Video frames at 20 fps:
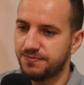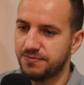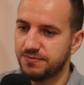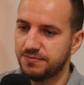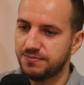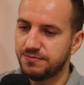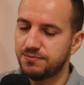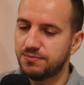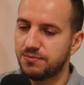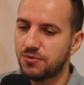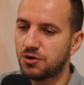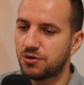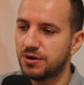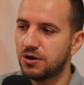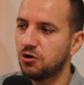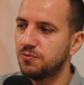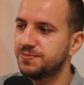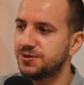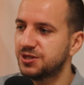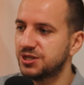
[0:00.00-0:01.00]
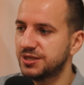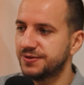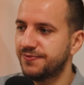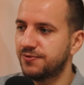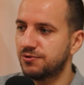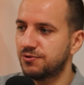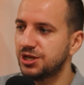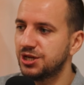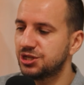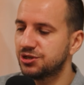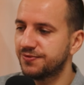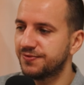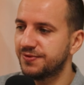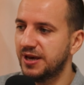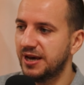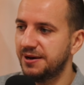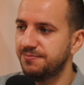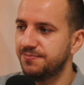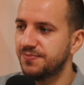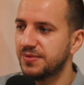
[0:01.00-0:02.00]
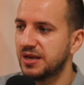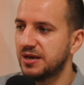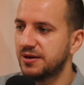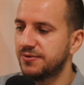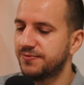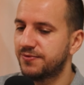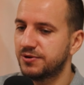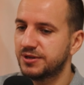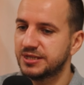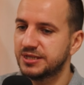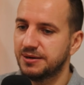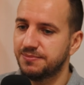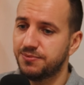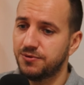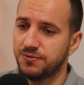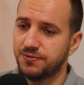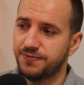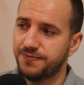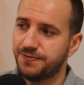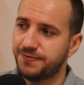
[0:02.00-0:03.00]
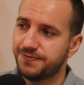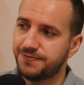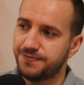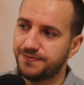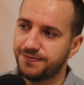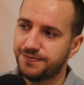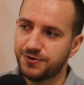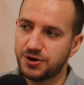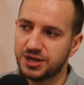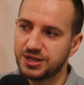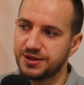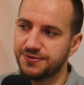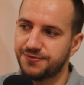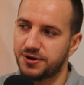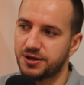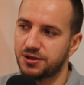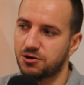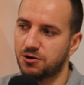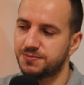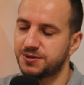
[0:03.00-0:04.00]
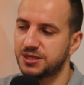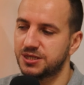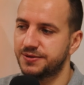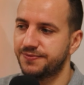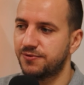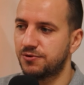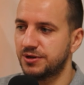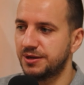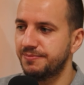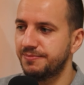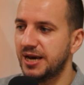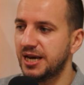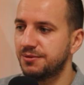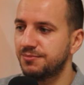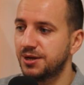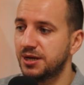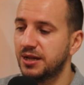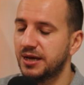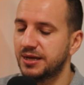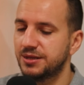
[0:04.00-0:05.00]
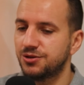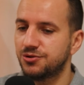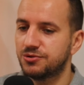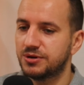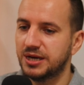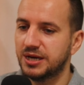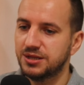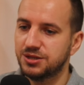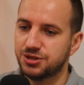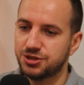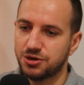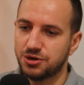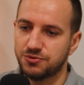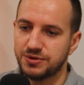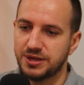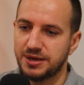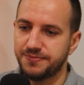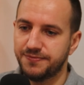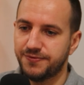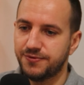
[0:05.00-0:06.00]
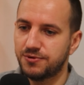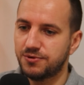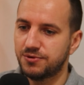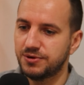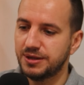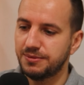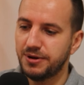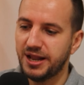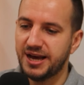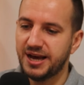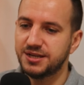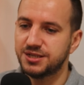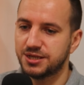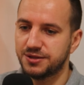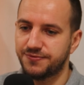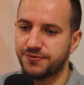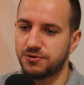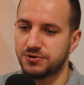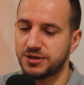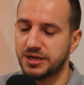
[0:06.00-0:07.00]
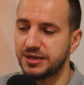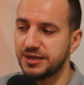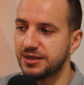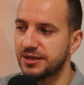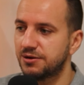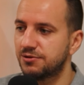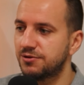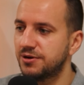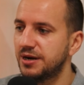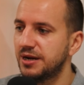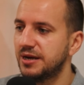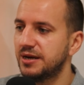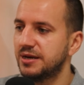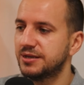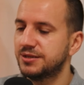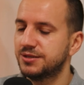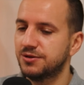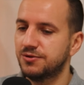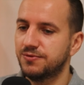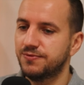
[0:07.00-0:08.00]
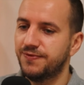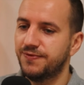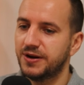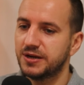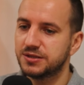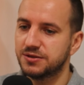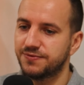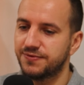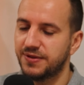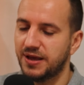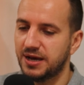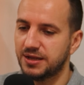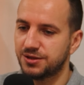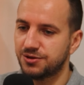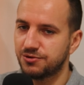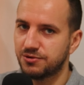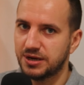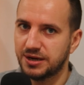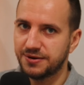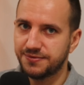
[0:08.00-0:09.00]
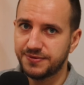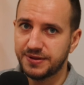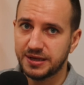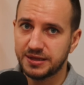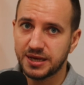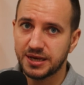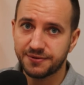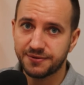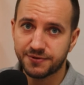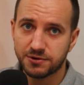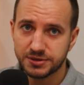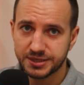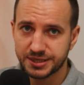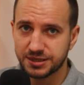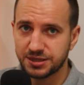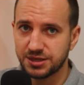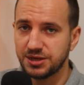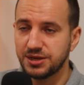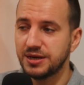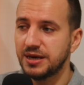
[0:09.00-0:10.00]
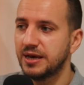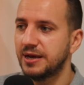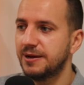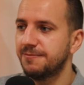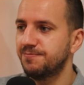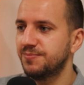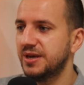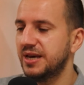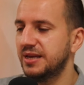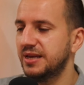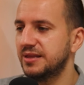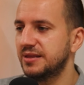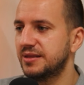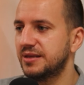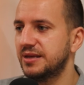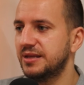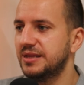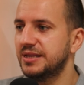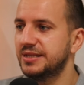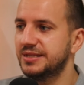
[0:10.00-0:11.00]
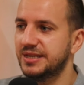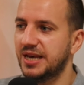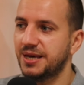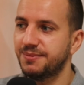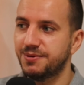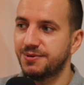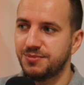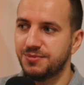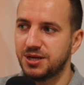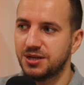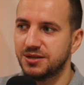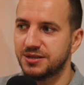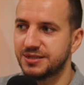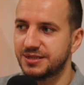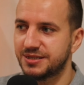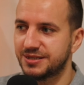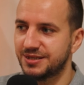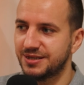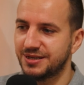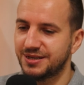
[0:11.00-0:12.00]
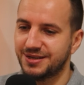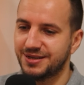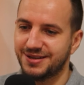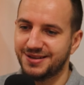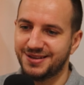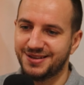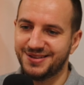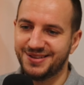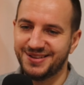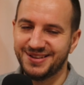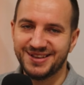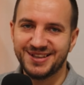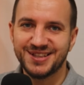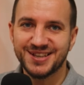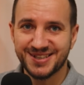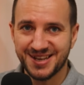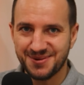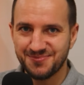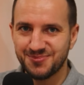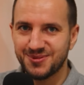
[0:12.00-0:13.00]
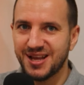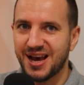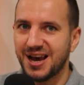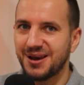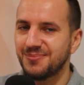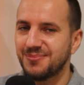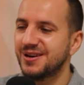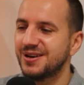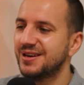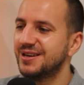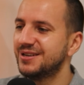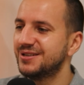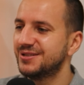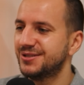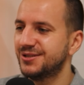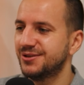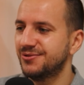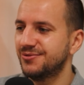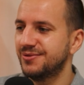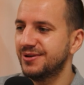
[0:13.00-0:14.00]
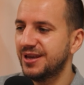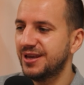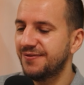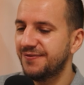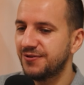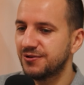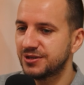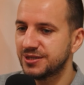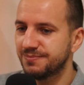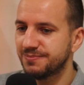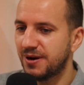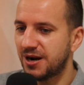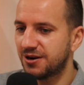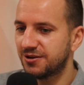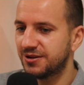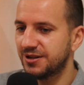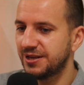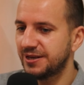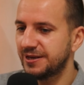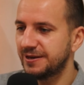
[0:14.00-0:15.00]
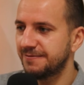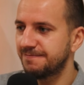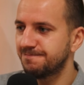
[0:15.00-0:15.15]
more options for each of them. For example, 3 different options for the main meal, and you can show them for the lunch and for the dinner. So thanks of that, you have the diversity and the same meals in the same time. So if you smartly